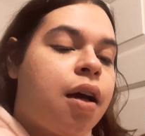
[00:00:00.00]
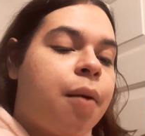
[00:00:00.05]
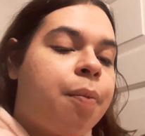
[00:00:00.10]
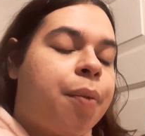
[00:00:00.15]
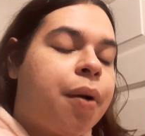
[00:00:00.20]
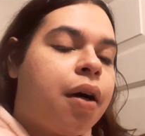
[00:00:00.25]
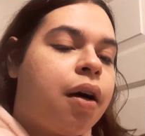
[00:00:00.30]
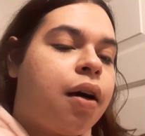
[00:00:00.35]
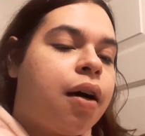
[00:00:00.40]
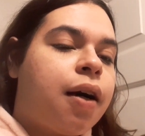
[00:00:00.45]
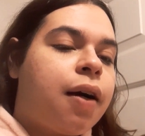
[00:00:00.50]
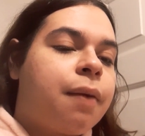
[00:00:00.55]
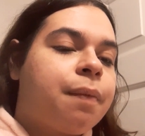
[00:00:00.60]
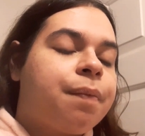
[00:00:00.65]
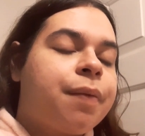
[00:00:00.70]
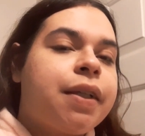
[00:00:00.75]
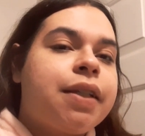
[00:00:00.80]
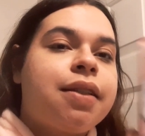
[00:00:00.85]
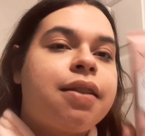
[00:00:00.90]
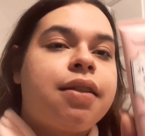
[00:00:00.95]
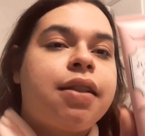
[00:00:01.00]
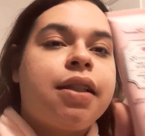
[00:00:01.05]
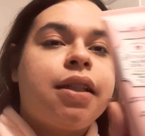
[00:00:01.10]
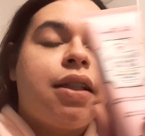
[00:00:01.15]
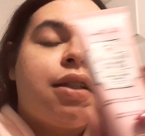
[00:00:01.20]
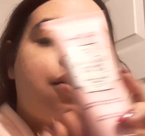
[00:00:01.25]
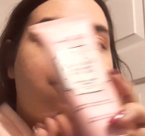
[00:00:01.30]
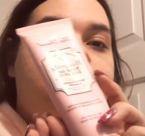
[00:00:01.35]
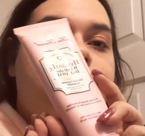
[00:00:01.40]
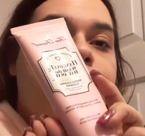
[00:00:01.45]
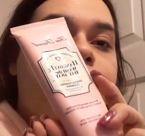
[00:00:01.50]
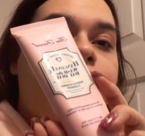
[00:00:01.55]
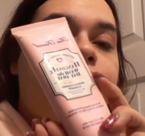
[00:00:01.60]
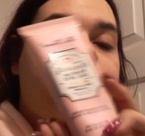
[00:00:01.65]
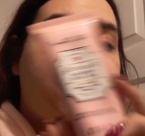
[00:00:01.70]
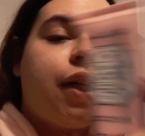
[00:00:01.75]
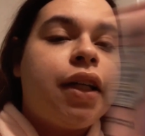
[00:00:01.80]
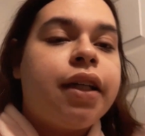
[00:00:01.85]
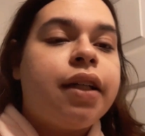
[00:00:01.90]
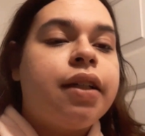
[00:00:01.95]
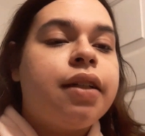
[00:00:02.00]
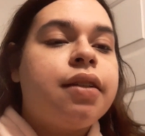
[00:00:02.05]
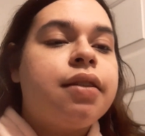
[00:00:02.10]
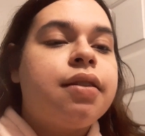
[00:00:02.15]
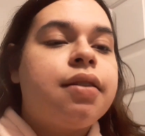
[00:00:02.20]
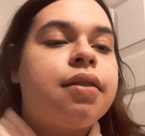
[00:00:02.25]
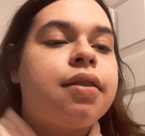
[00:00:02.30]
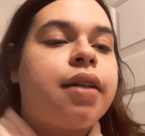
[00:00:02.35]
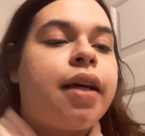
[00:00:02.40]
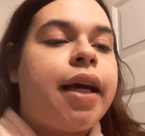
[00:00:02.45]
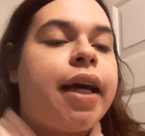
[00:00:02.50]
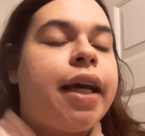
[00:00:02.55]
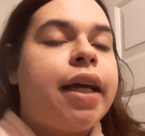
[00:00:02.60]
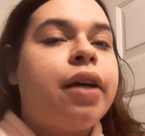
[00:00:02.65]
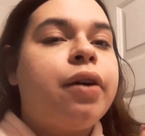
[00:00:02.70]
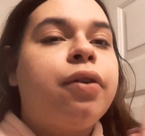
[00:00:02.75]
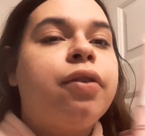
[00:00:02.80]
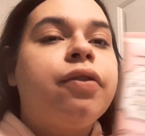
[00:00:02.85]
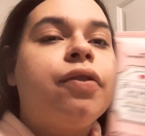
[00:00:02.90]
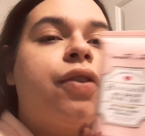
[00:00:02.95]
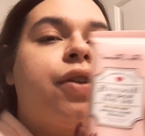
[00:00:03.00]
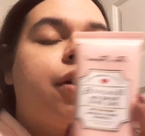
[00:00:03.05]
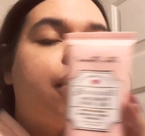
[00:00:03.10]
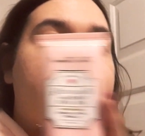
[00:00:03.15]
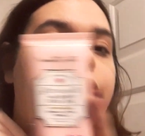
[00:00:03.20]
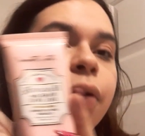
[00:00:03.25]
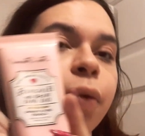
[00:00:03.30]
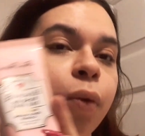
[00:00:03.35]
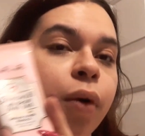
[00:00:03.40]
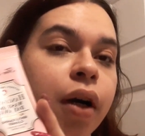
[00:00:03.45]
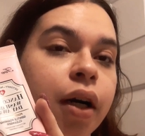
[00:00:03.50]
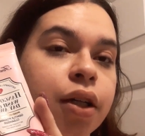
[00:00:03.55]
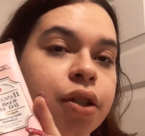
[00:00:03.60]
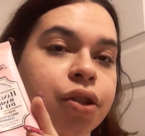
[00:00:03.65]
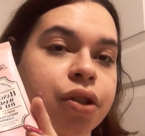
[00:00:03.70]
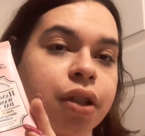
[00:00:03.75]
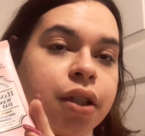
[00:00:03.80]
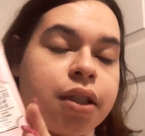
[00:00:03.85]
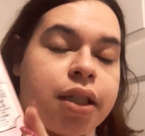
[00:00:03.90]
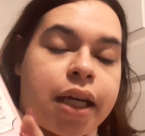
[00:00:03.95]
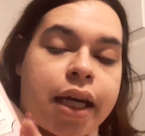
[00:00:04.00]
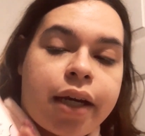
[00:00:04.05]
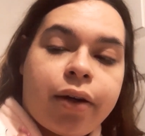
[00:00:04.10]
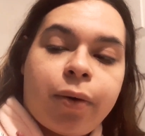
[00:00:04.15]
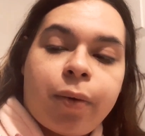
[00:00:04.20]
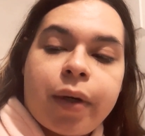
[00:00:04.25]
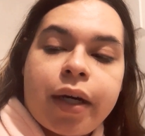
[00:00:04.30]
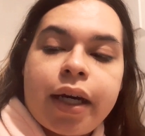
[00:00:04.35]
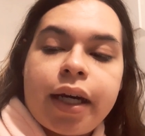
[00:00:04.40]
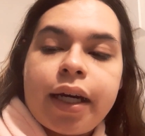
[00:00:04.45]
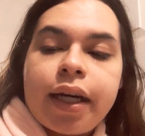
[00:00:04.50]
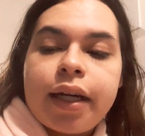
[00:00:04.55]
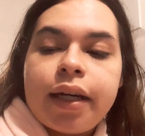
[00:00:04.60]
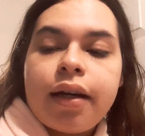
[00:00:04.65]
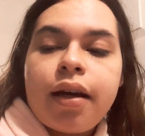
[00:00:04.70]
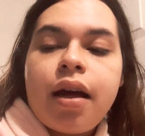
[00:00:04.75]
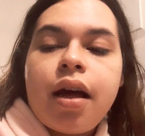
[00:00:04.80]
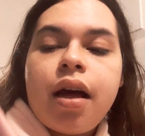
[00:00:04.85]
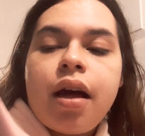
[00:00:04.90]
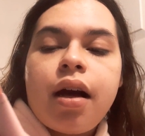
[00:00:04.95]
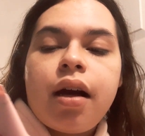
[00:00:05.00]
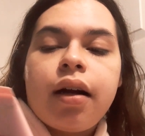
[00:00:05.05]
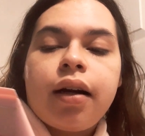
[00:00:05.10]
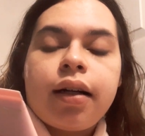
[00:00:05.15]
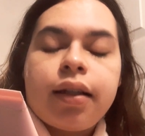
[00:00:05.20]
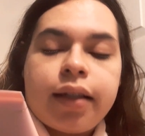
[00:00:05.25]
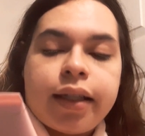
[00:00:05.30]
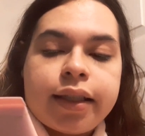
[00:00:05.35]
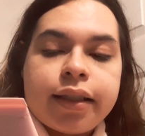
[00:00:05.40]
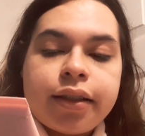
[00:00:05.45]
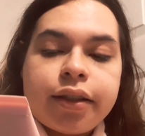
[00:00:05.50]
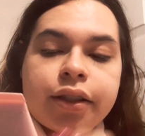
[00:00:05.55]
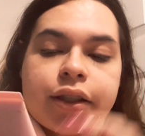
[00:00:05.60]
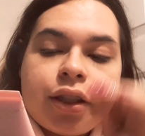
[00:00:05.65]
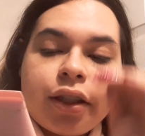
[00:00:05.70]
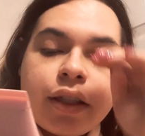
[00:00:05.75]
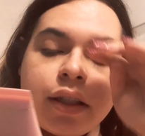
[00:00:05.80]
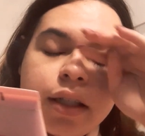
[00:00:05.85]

But it's the Too Faced Hangover Wash the Day Away cleanser.